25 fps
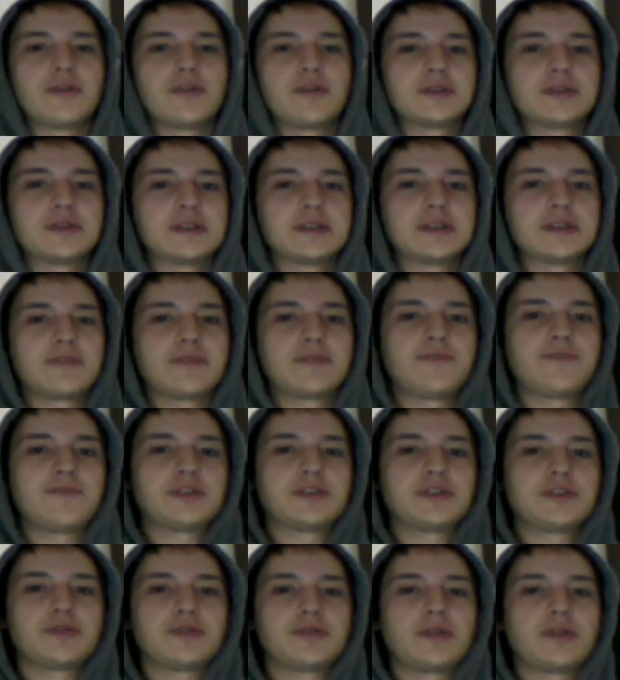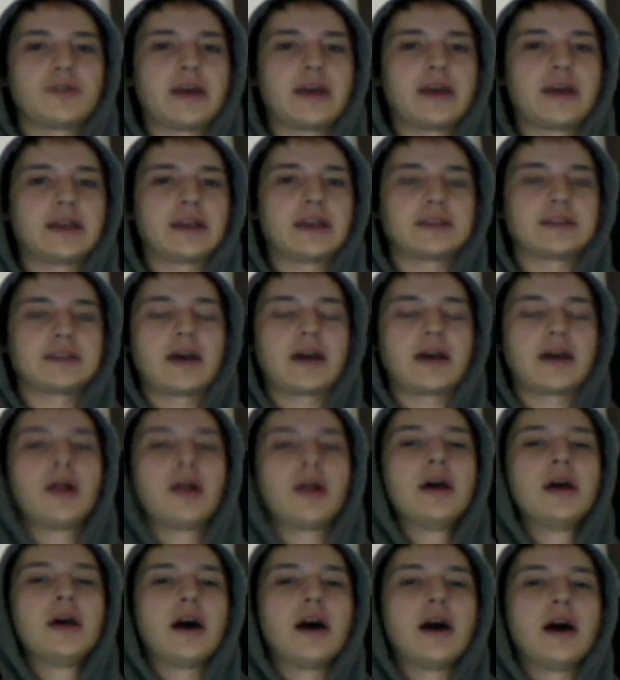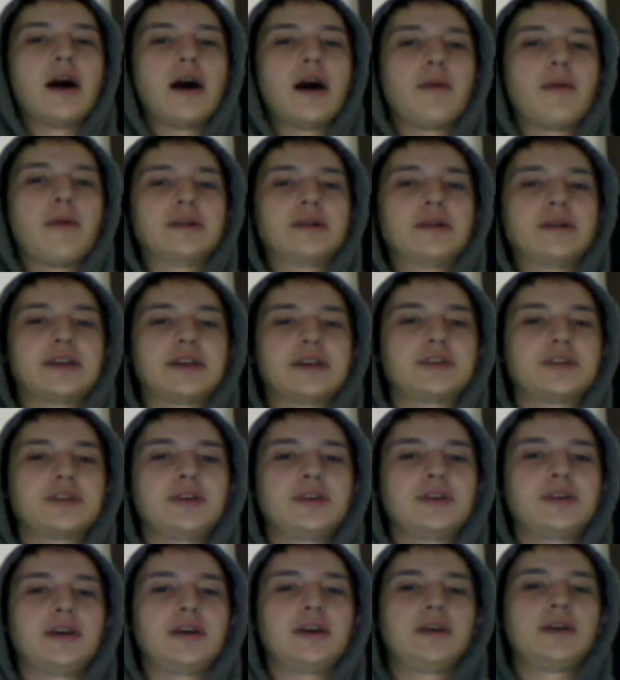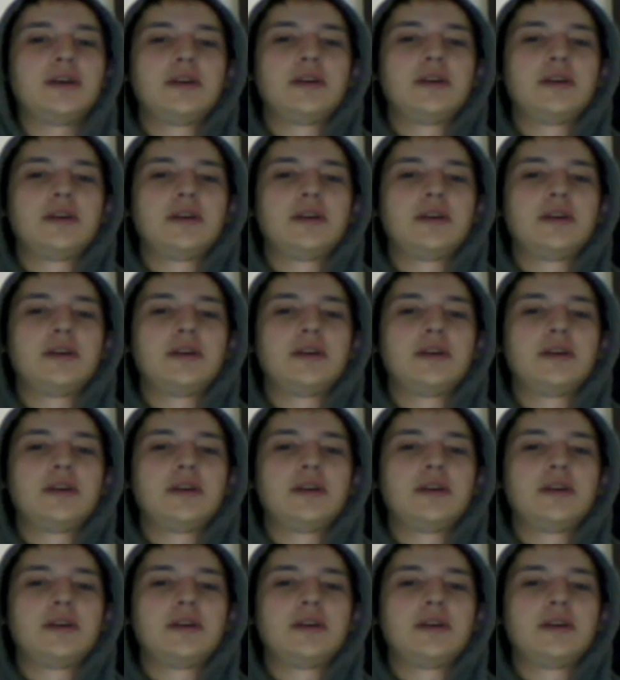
says Official Exile. It's actually